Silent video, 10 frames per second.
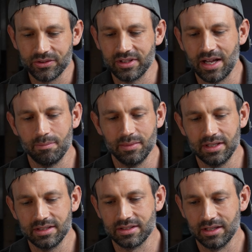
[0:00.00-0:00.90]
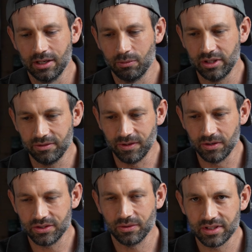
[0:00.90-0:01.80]
So that means when you
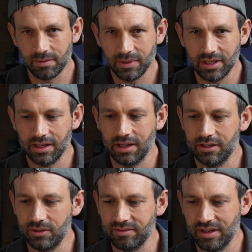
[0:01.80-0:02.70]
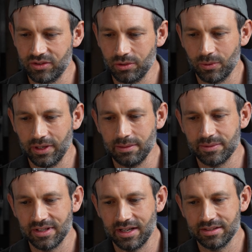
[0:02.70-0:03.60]
focus on something and you have f2.8
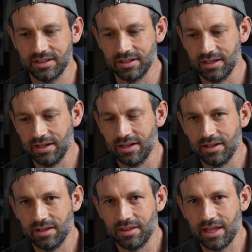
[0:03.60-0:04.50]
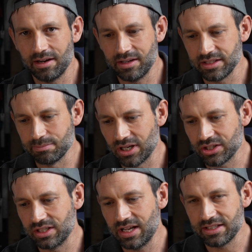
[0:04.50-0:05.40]
selected, there is
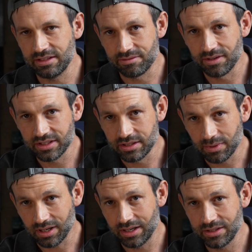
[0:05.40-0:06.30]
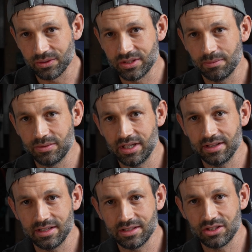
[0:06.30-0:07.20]
much less in front and behind your subject
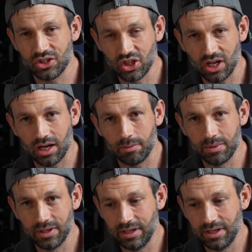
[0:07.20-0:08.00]
that's sharp,